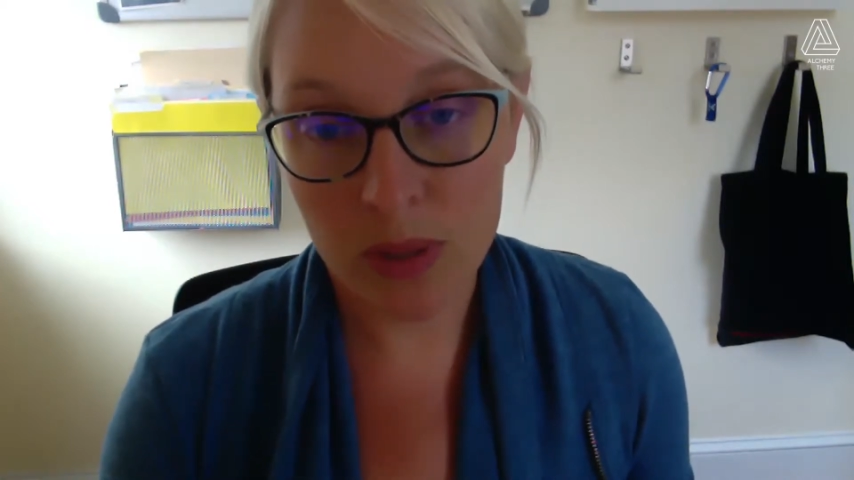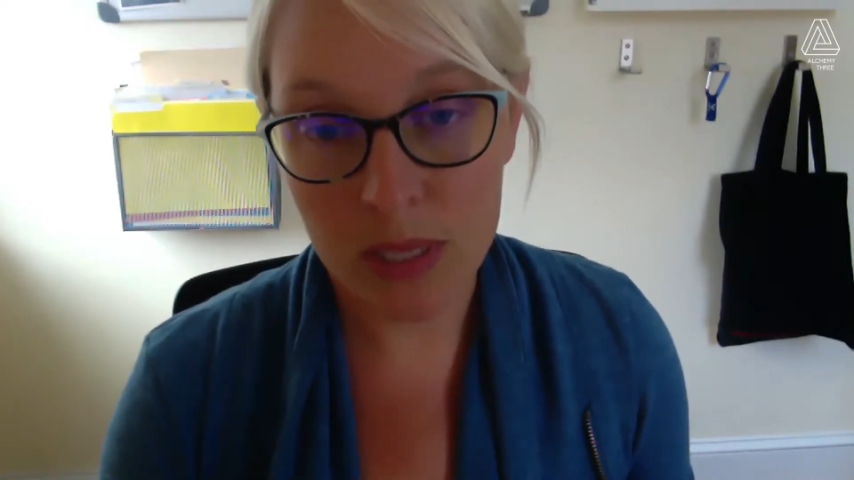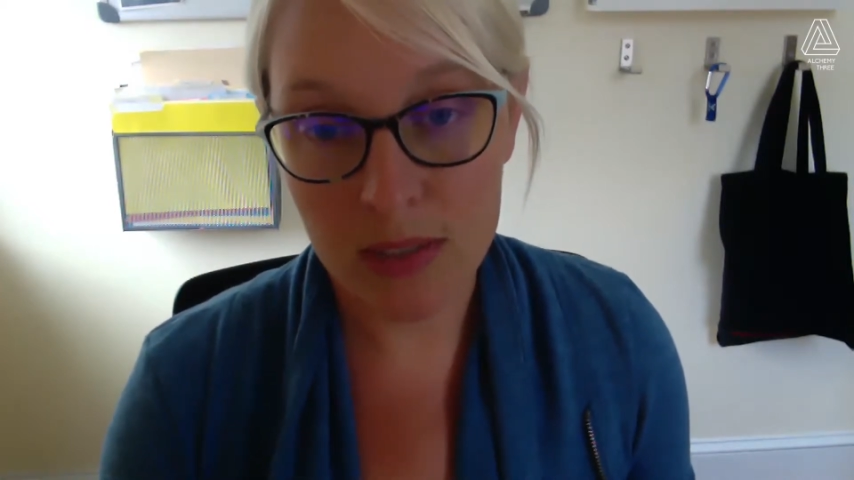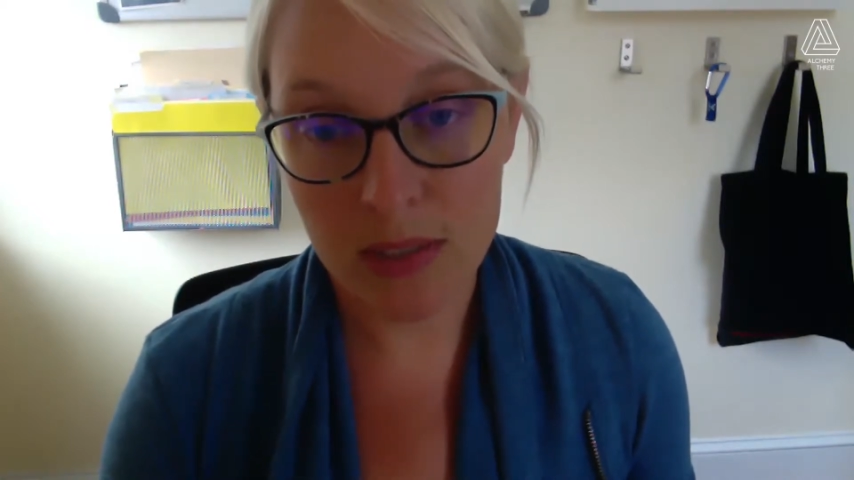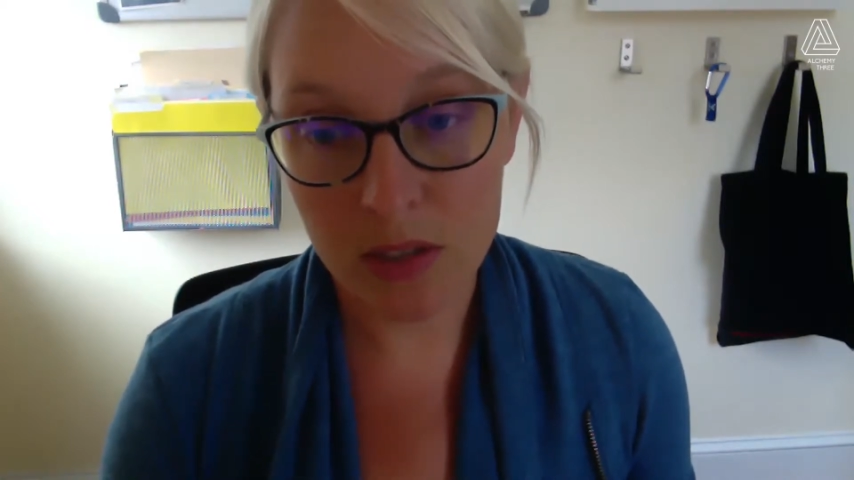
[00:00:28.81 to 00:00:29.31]

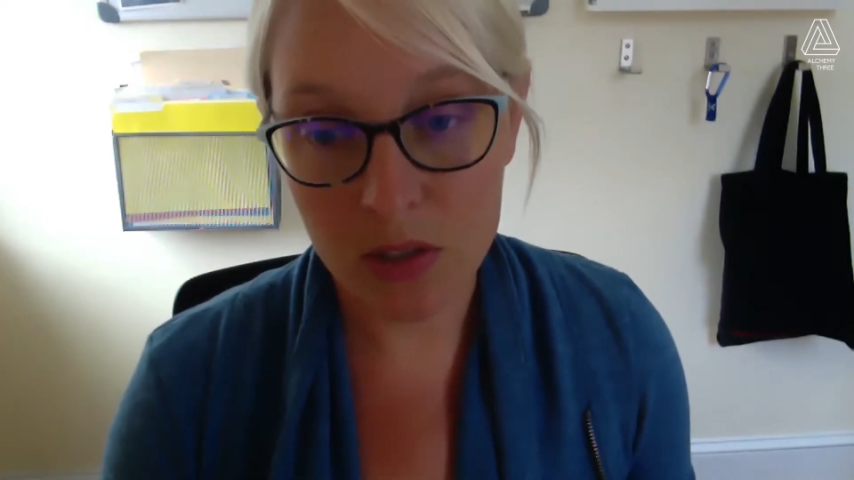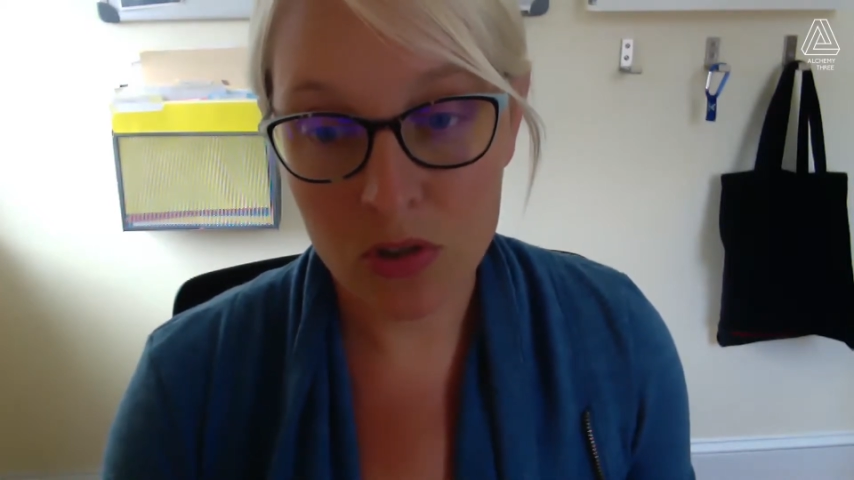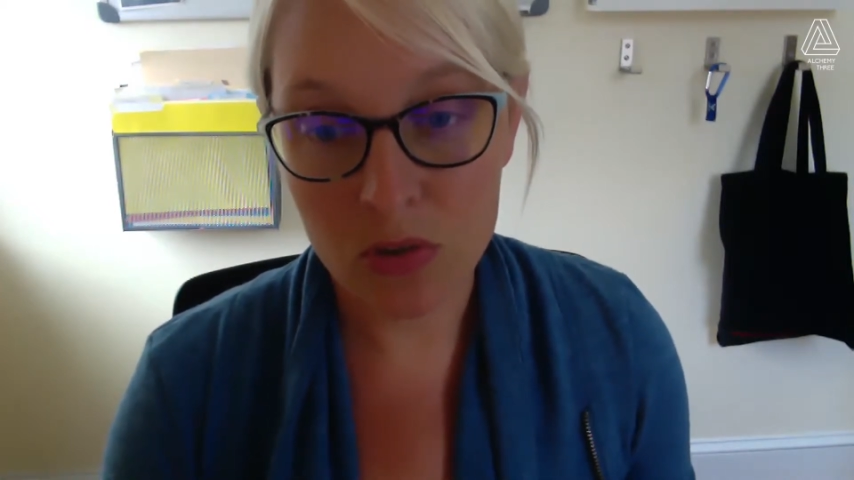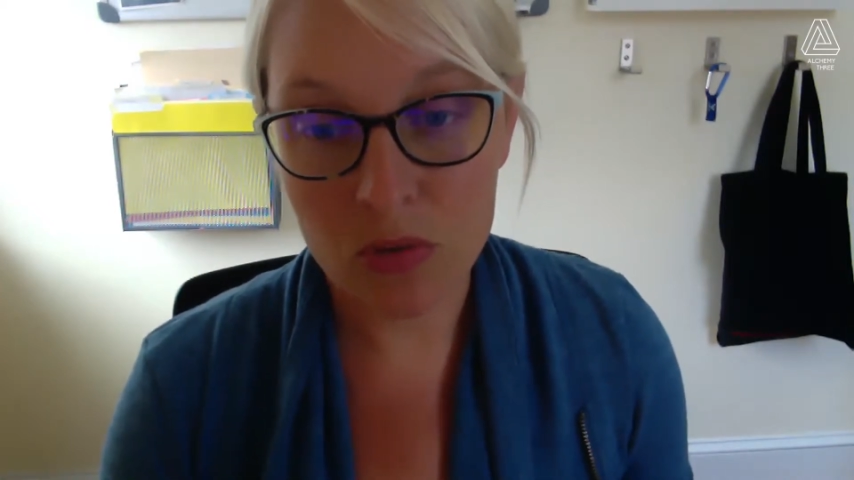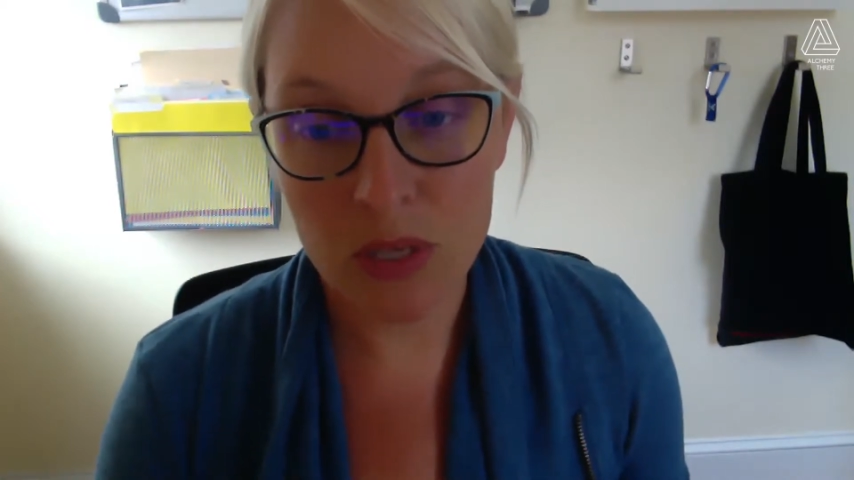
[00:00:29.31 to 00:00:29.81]
these
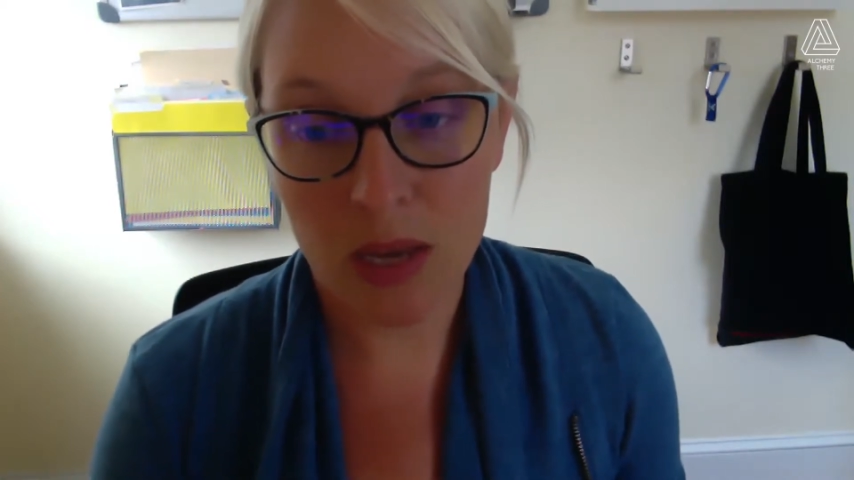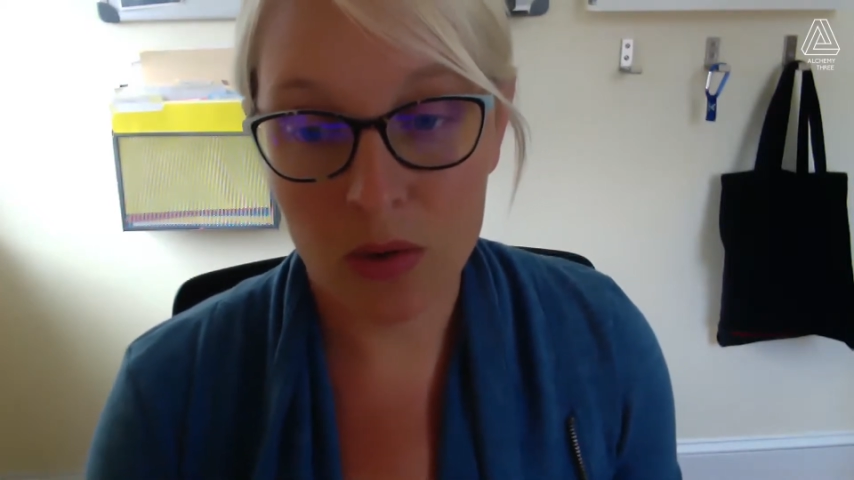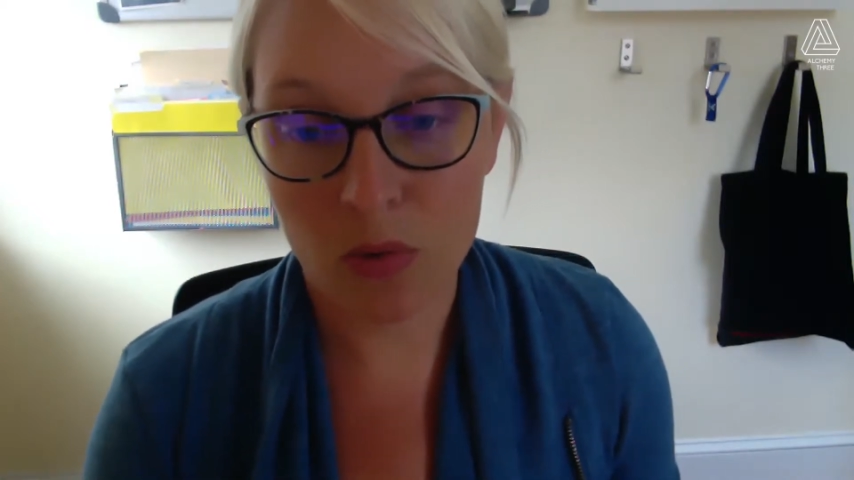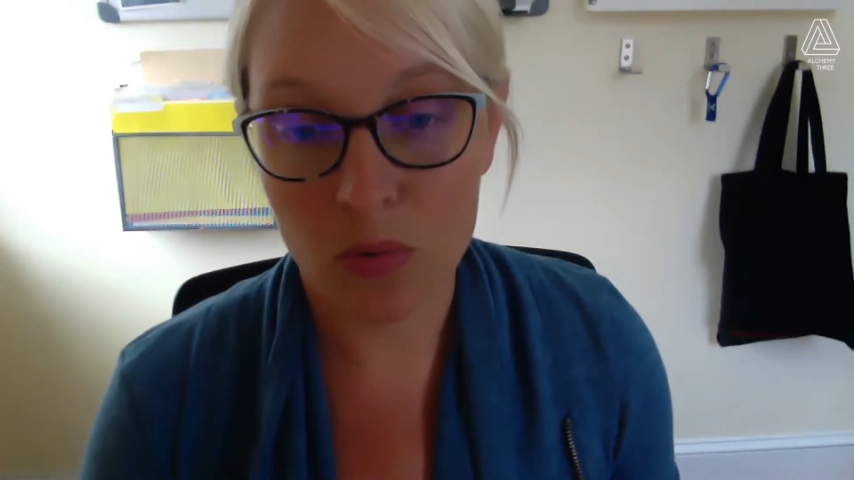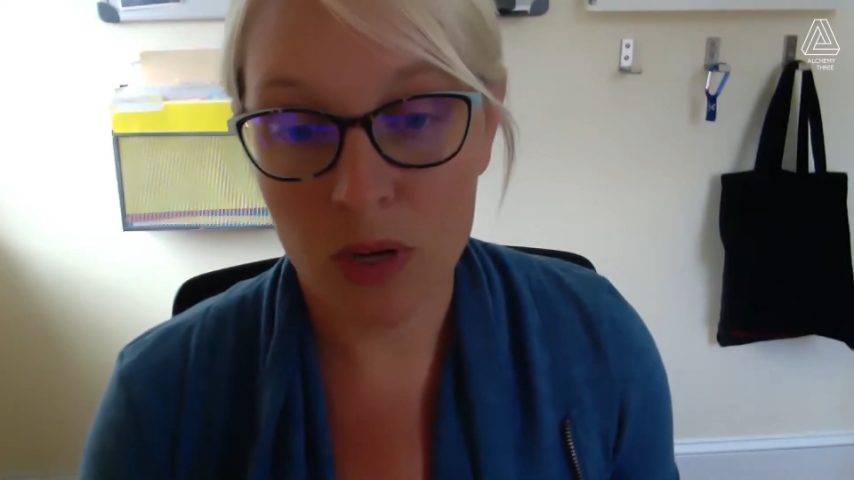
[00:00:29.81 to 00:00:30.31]
issues
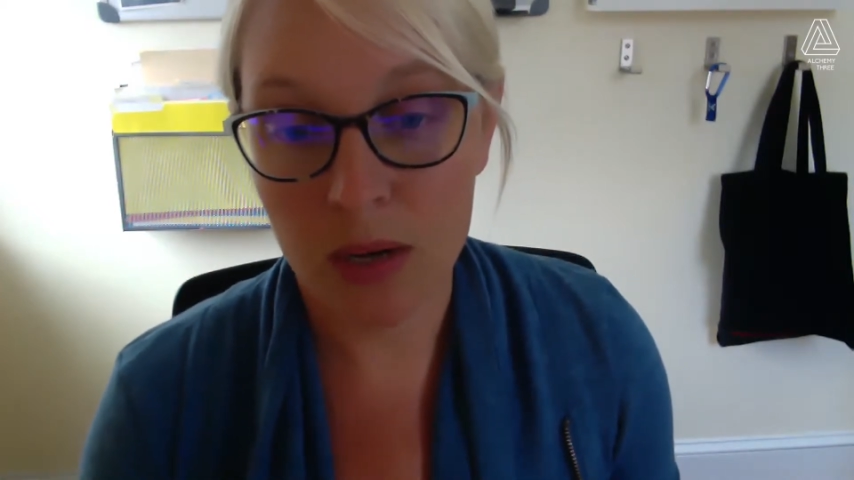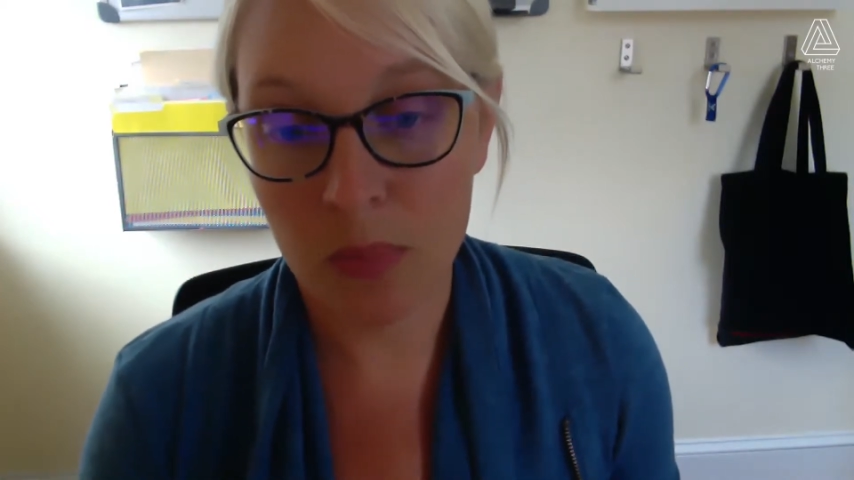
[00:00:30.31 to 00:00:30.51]
and create a